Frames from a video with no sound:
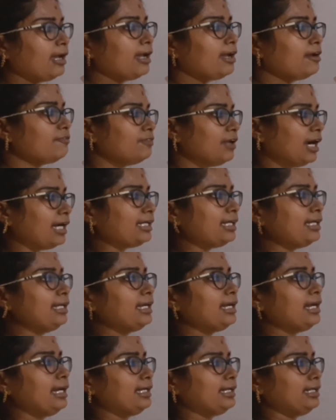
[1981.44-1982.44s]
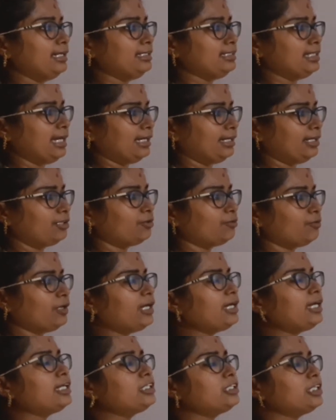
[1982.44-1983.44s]
if that indicator is added to
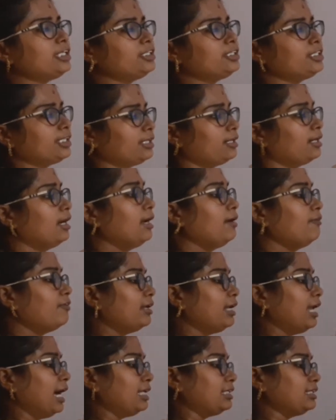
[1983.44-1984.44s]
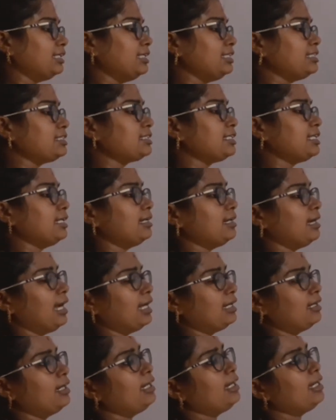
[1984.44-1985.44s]
it, it's changing. When acid is
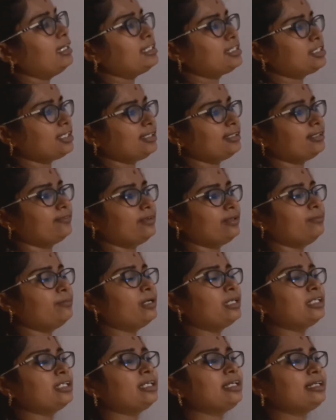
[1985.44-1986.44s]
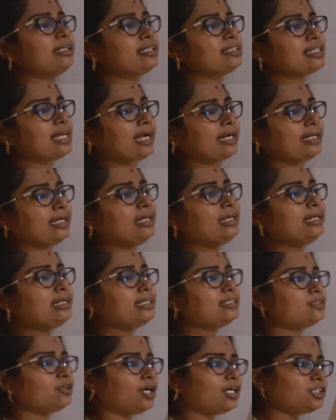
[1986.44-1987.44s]
added, it is changing. When base it is adding, it is
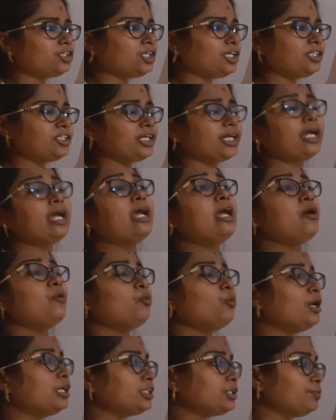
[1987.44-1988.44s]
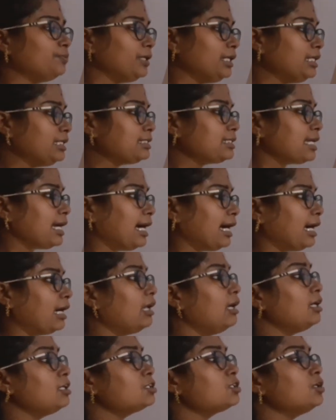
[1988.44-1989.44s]
not changing. Which means that,
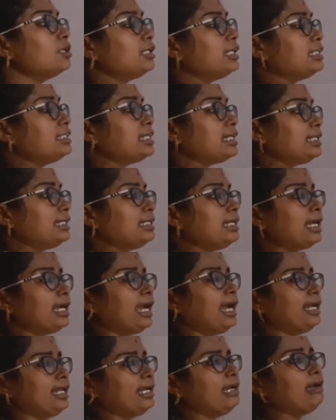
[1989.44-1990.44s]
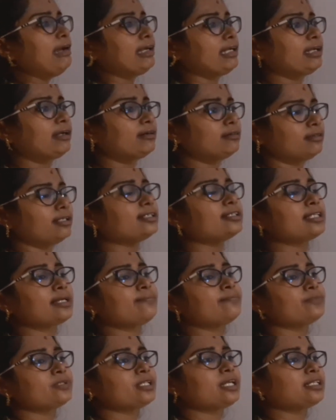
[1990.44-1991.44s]
so it is indicating it. The
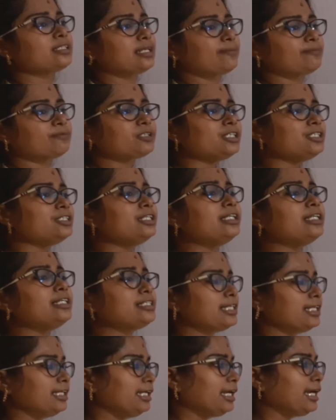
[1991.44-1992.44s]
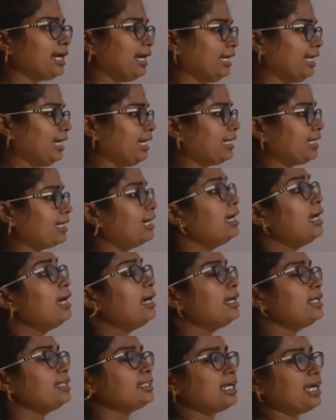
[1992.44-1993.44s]
substance, it is indicating it. It
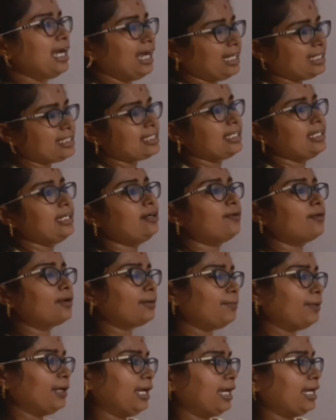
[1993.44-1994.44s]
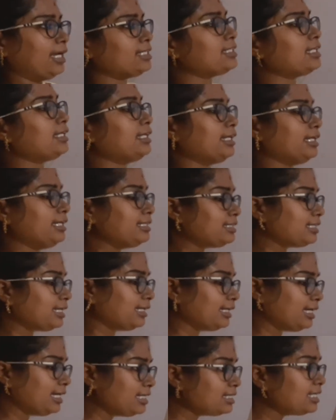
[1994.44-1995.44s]
is acid or a base, it
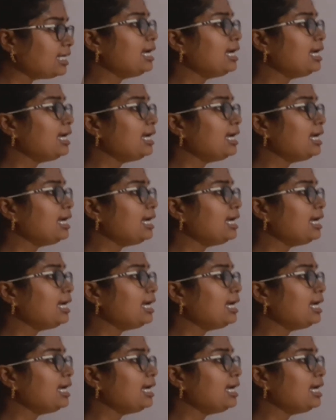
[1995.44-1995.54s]
is